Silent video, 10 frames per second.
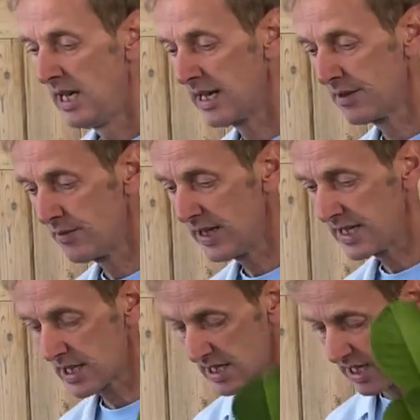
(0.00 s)
I'm going to really
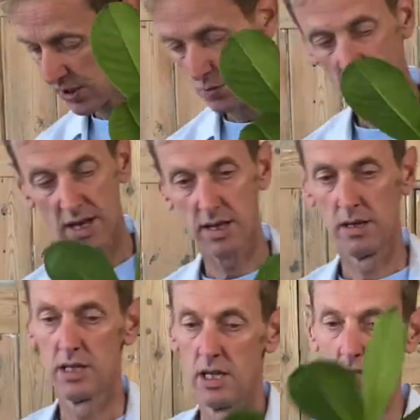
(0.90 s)
start with
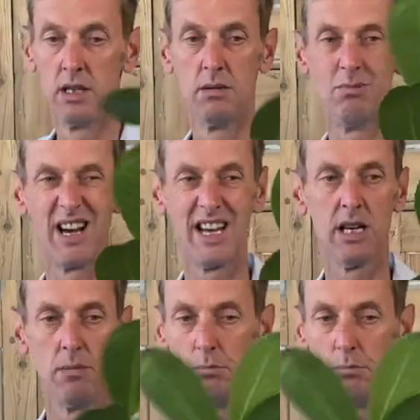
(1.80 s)
my